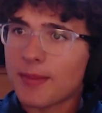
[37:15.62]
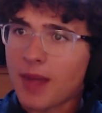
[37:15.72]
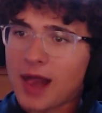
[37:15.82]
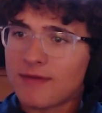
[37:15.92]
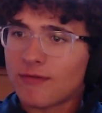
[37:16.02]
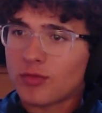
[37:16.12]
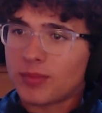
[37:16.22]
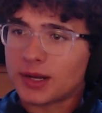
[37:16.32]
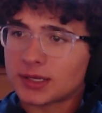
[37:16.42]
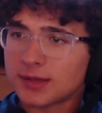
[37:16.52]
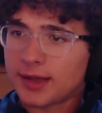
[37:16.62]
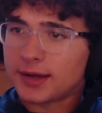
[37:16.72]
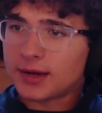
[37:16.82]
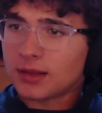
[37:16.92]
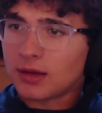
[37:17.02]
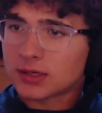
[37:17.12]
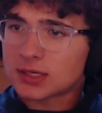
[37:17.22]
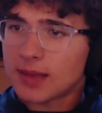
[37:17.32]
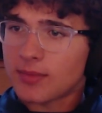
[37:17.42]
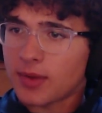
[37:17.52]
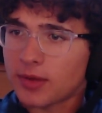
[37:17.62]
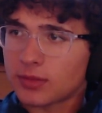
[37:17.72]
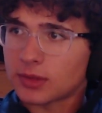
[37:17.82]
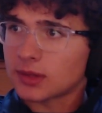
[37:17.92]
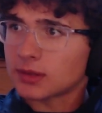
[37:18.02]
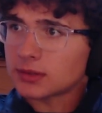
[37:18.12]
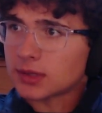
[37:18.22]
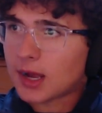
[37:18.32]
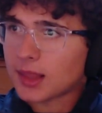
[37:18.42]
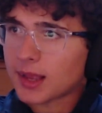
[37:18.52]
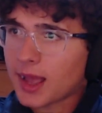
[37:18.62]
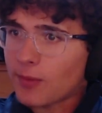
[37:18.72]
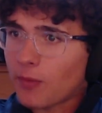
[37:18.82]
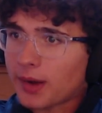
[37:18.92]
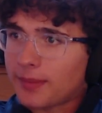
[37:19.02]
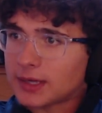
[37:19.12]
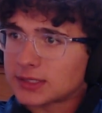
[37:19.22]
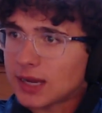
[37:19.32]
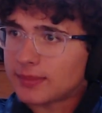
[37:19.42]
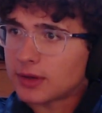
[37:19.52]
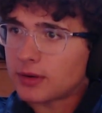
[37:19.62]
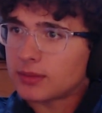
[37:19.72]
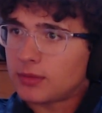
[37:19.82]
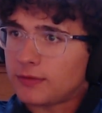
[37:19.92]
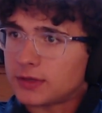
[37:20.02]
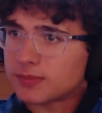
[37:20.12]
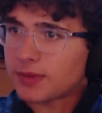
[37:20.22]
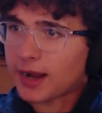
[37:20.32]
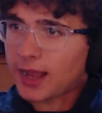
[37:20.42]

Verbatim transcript: time I've ever been excited in a long time about it. I like, I want to make time to go to the movies, but